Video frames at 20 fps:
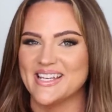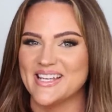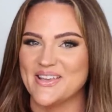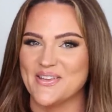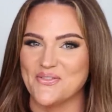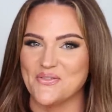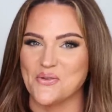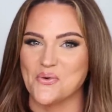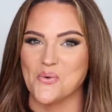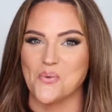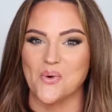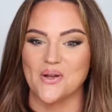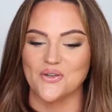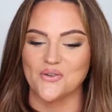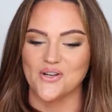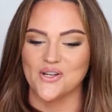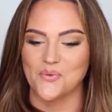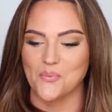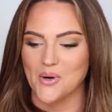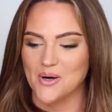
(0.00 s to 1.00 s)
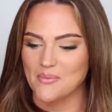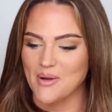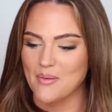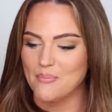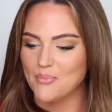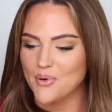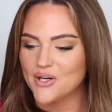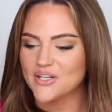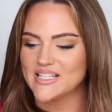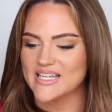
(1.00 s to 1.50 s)
If you were wondering where my
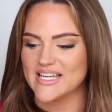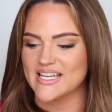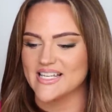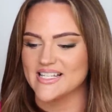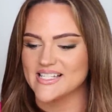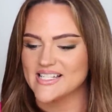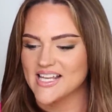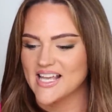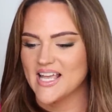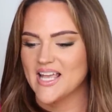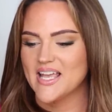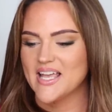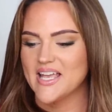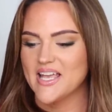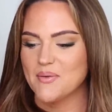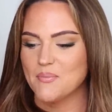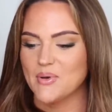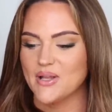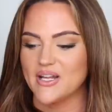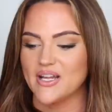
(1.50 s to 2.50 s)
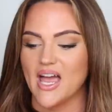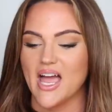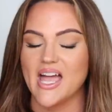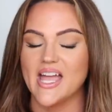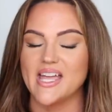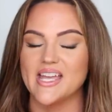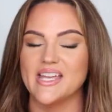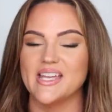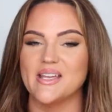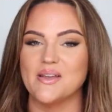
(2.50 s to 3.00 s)
book is, but
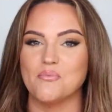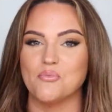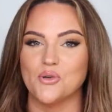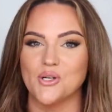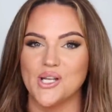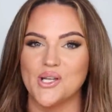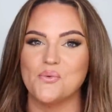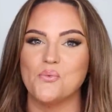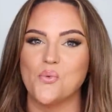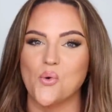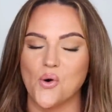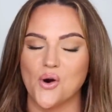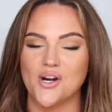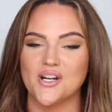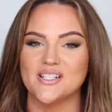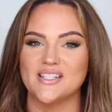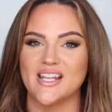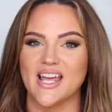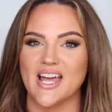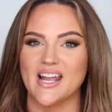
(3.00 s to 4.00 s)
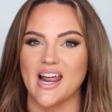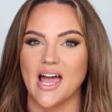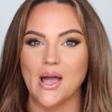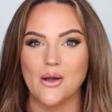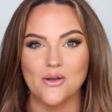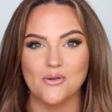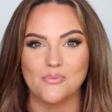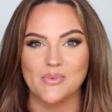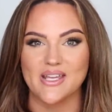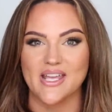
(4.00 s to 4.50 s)
I pre-warned that
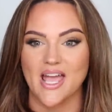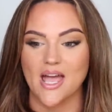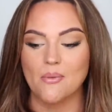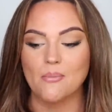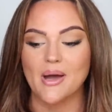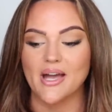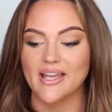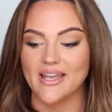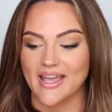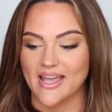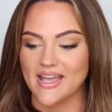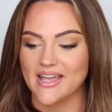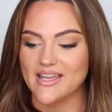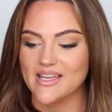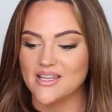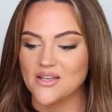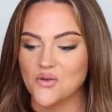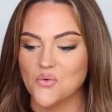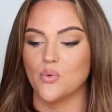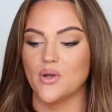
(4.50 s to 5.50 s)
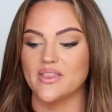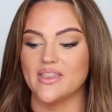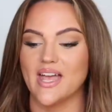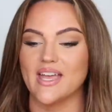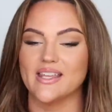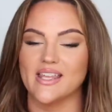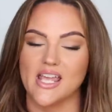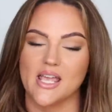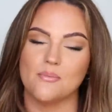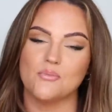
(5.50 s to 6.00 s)
I would be MIA when
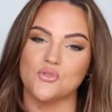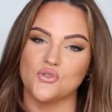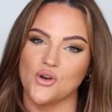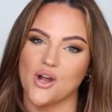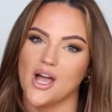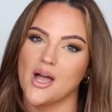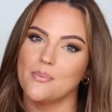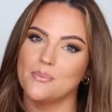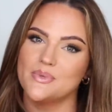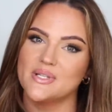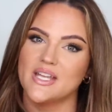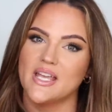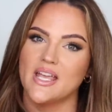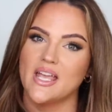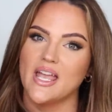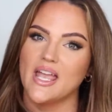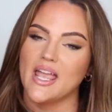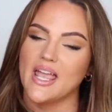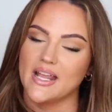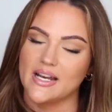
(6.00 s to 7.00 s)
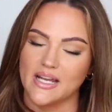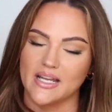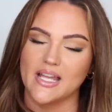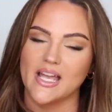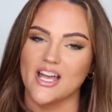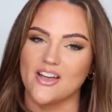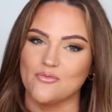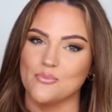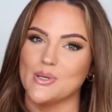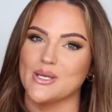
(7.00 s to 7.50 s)
that game dropped, and I
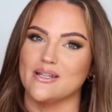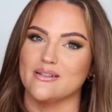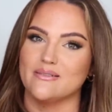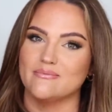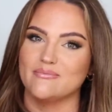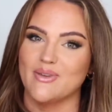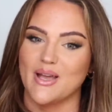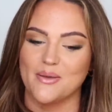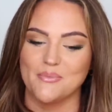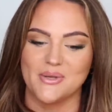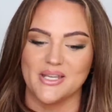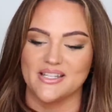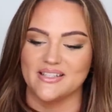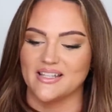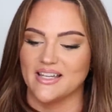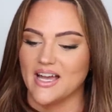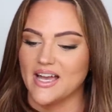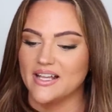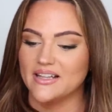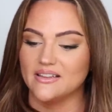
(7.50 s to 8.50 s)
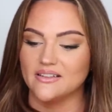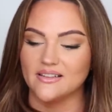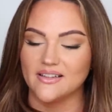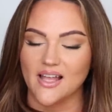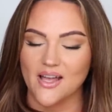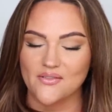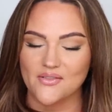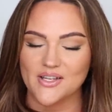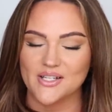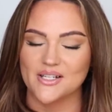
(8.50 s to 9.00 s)
have been. I mean, I
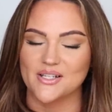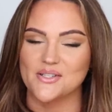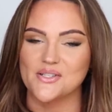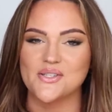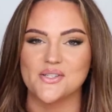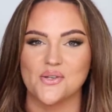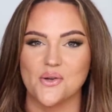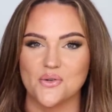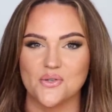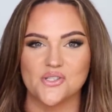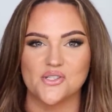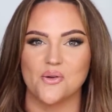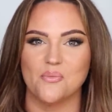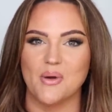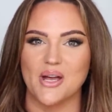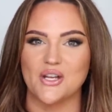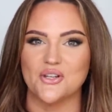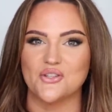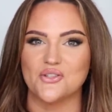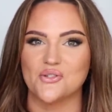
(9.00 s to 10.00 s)
love it so, so much.